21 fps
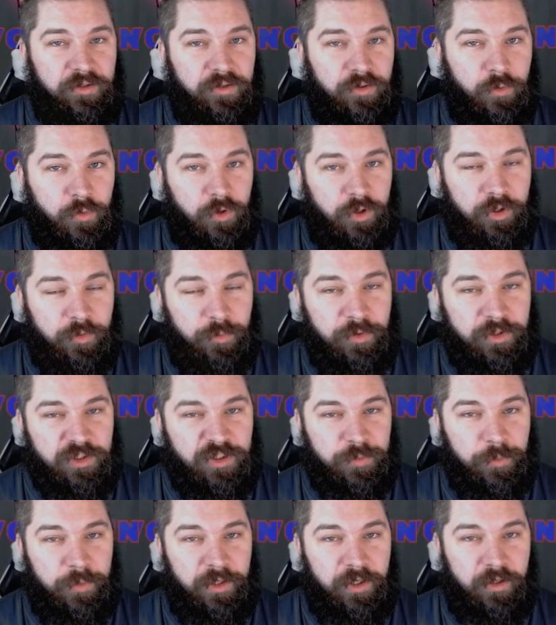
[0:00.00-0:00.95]
to
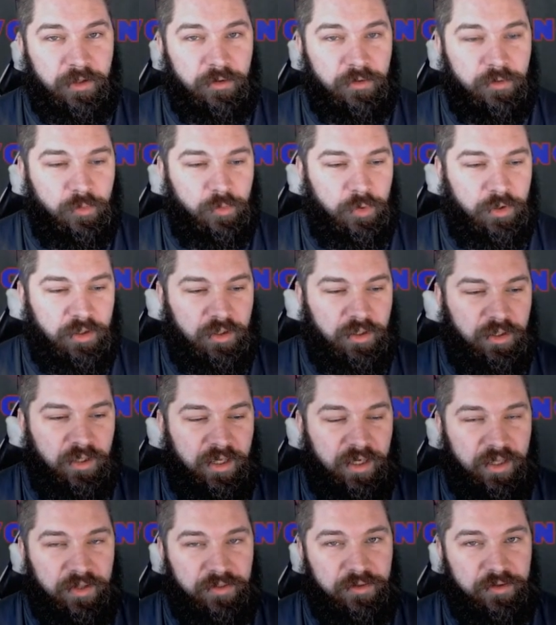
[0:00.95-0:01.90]
Workbench button will
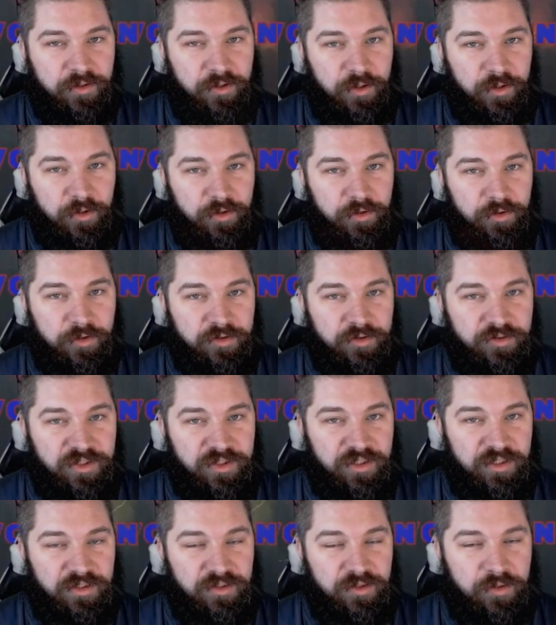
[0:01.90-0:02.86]
add the current
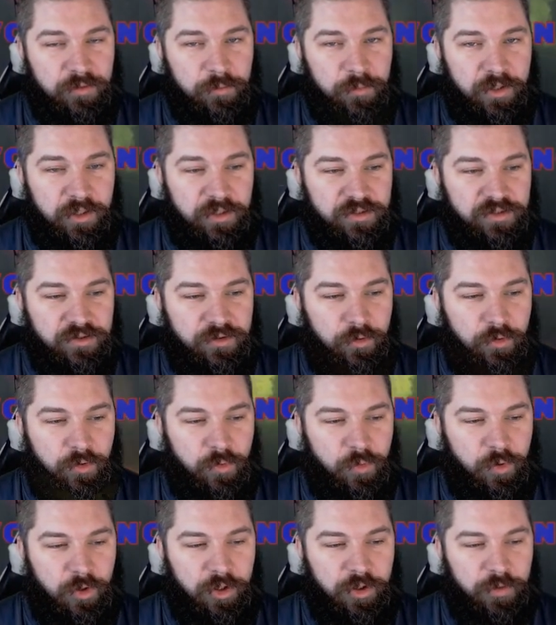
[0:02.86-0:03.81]
selected mods to the
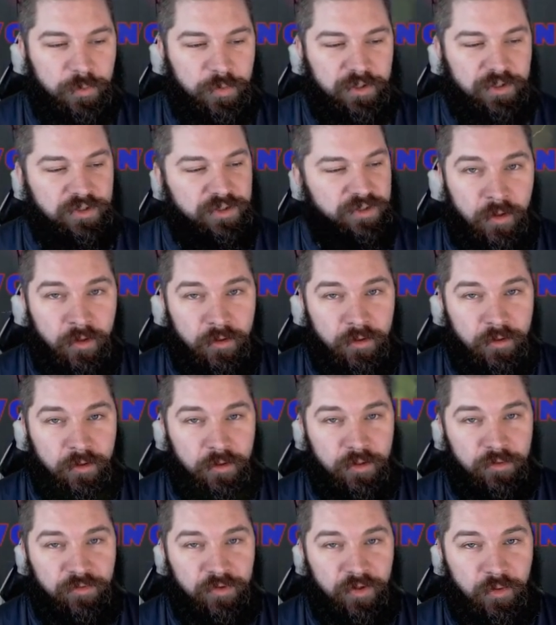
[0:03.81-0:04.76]
workbench.
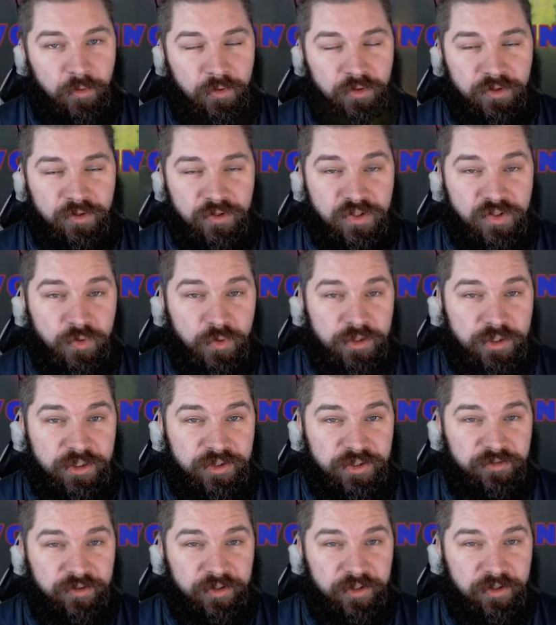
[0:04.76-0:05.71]
If I want to switch
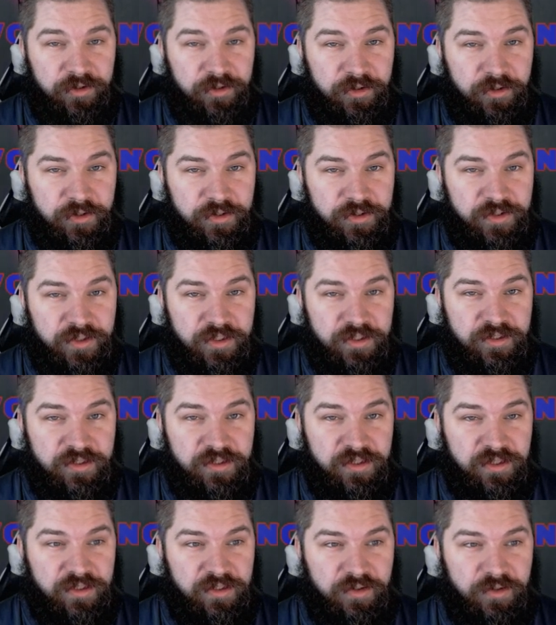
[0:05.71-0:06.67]
filters, it's
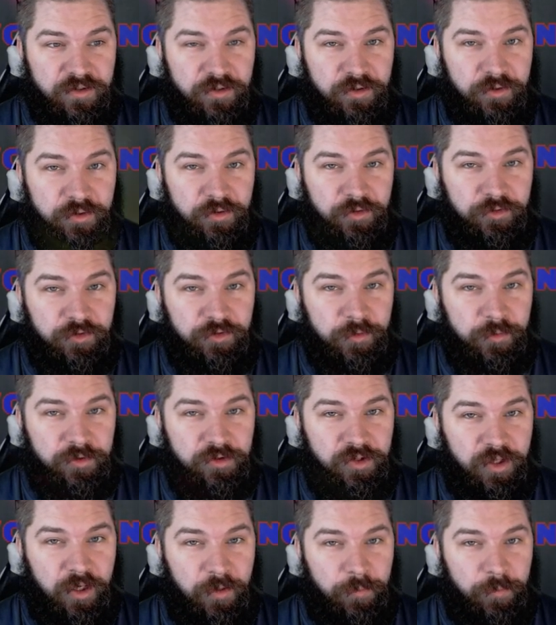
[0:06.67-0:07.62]
easy to do from the
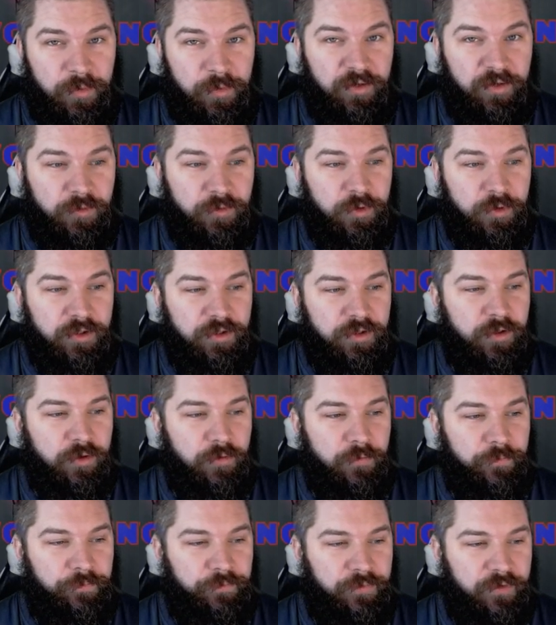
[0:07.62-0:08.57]
top left window.
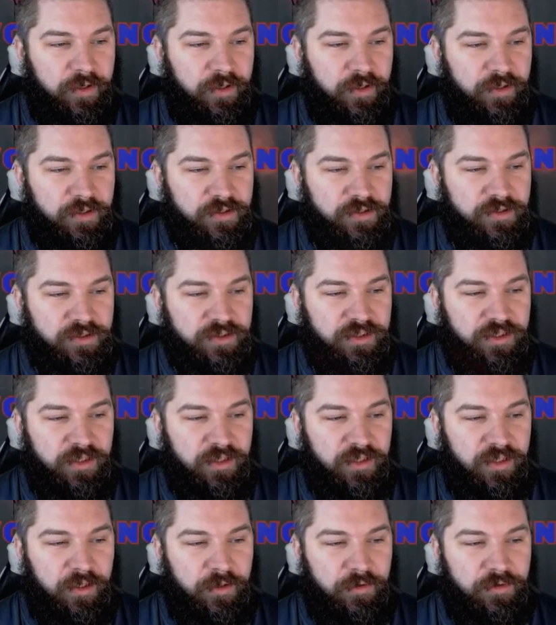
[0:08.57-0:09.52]
I just
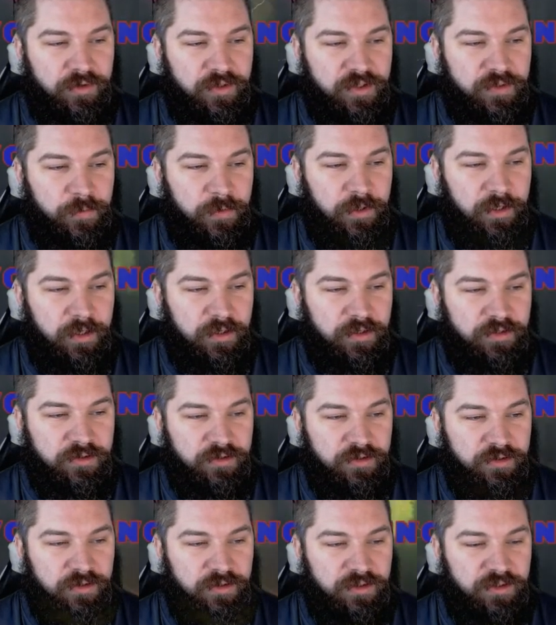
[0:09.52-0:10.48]
check out this box
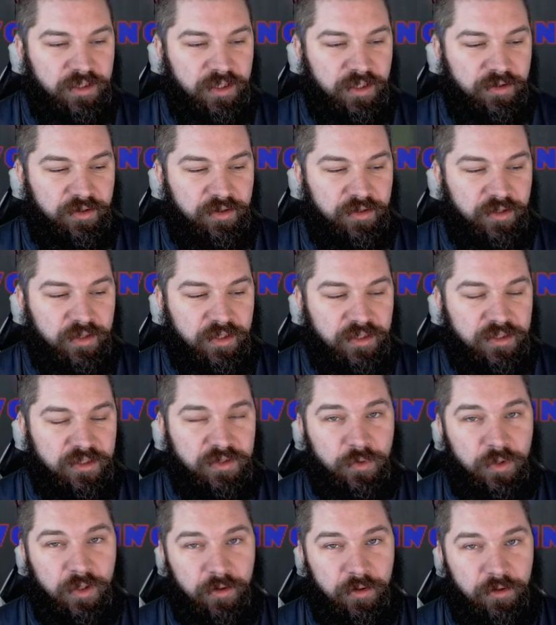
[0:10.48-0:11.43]
and check the next
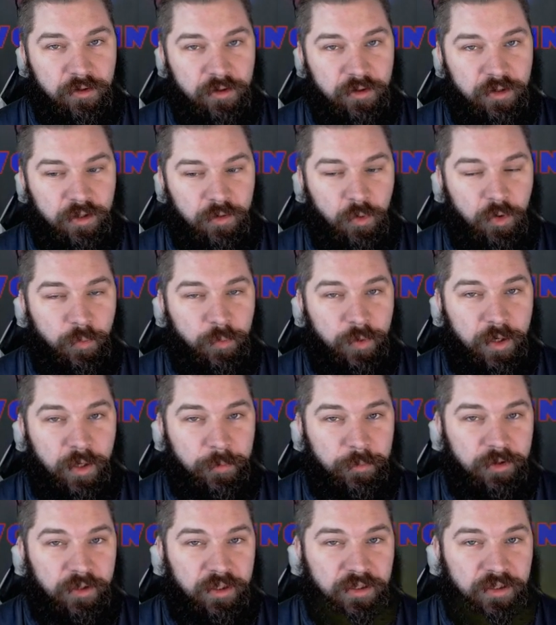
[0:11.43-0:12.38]
one. It will
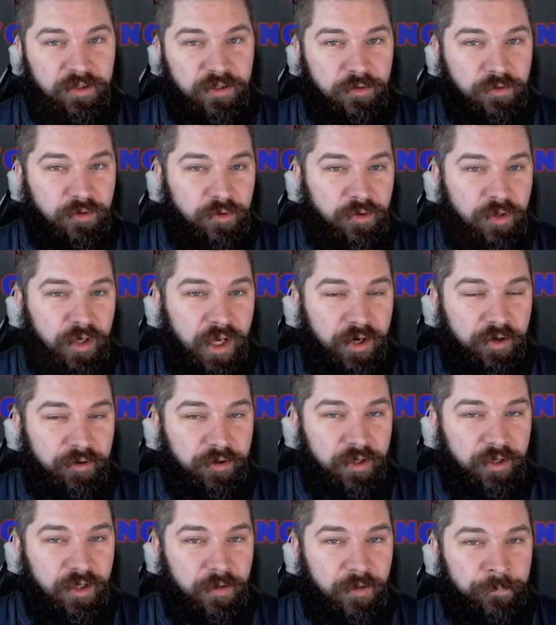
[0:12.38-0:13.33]
populate a new
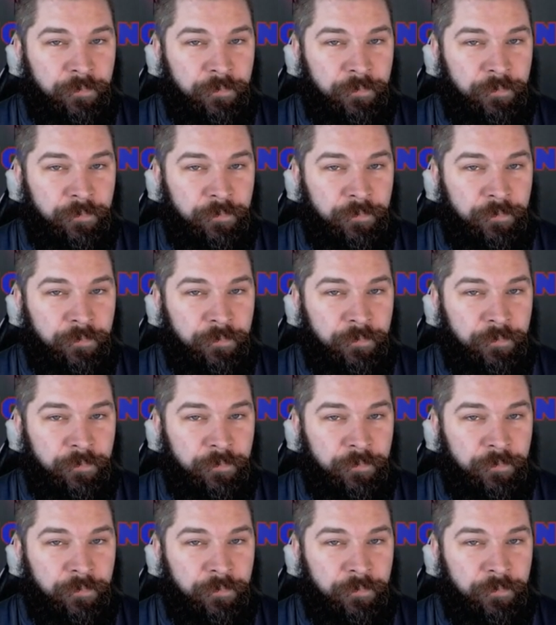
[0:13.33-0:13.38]
area